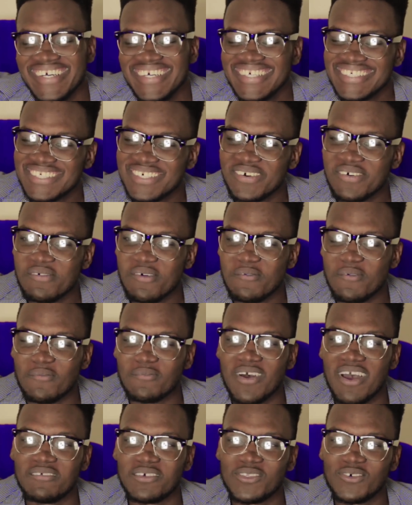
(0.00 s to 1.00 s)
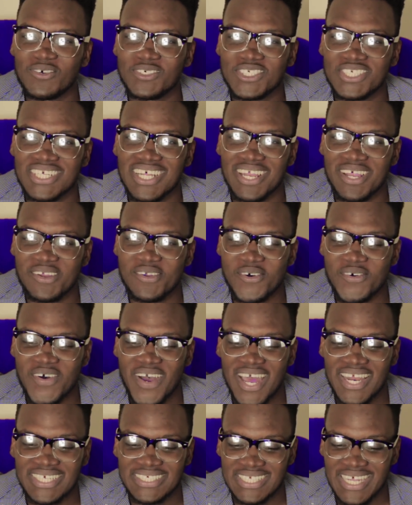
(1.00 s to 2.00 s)
So I'm $200 now,
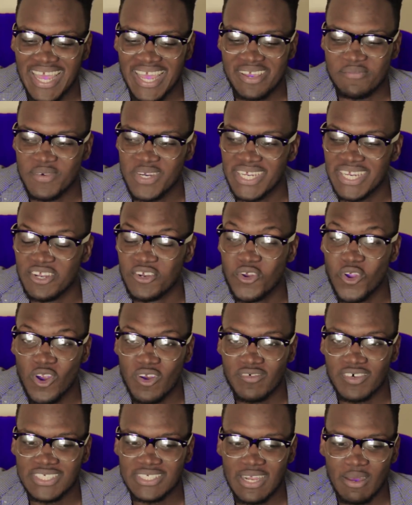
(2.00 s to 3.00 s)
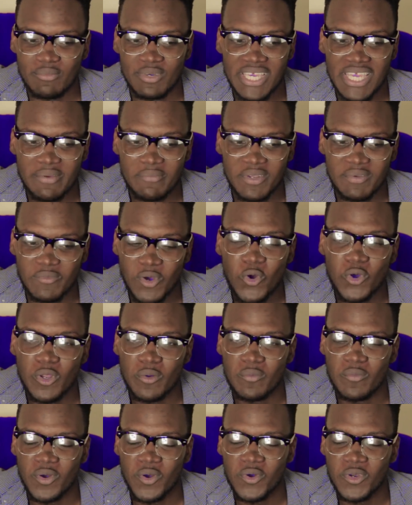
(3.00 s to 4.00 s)
and it's like, I'm nervous now, I
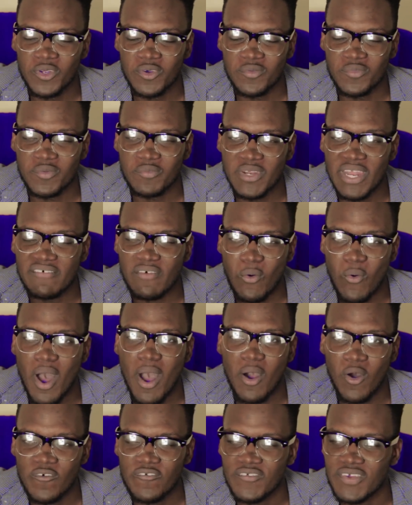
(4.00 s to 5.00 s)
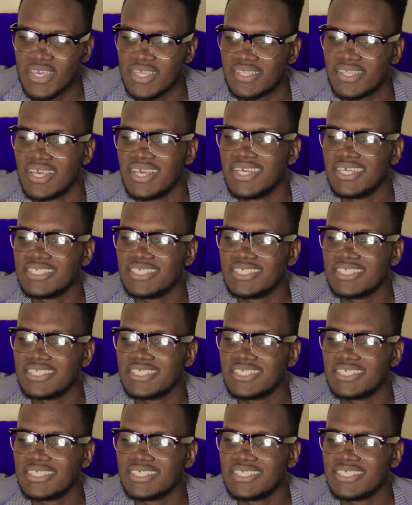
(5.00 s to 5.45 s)
never want to go feed.